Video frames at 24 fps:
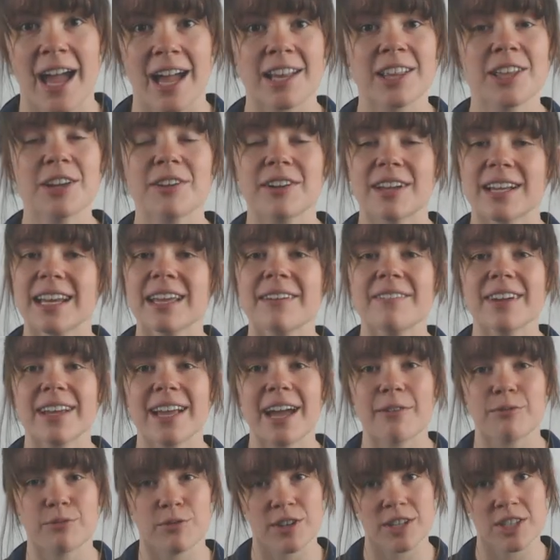And you can even
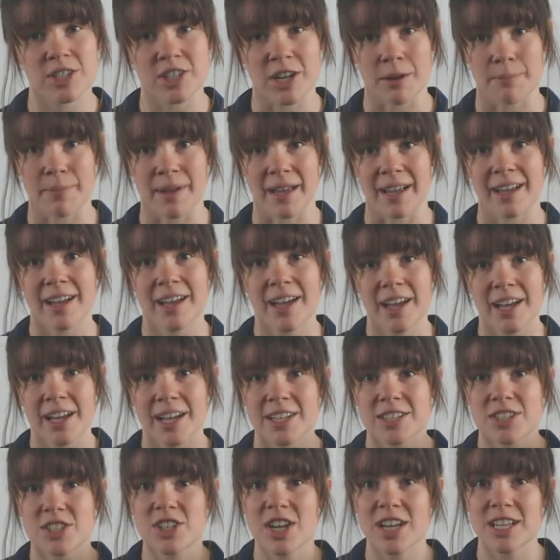get free shipping,
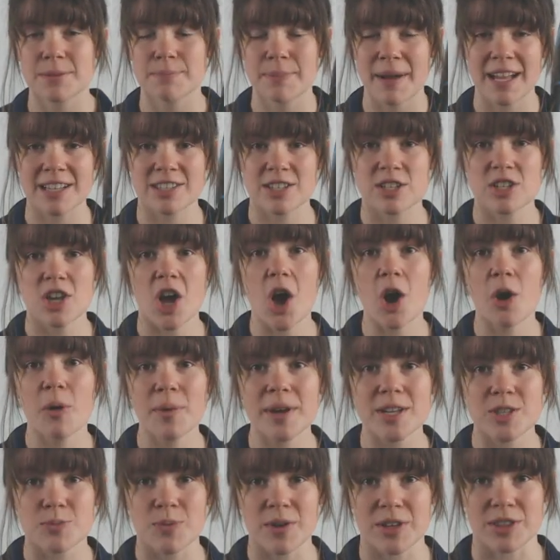because JustBats is
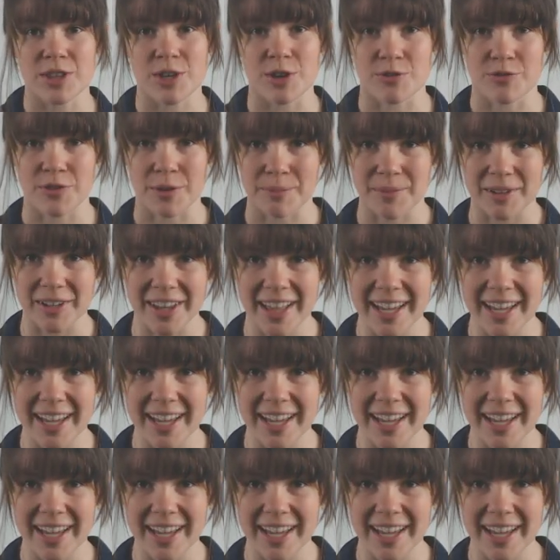always with you from